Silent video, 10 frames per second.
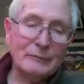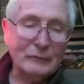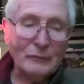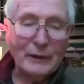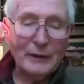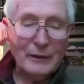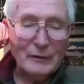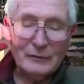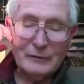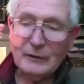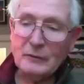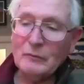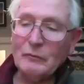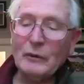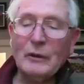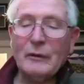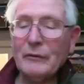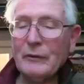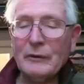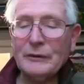What
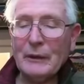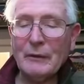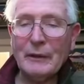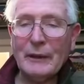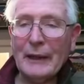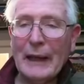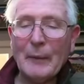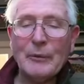if you're generally happy,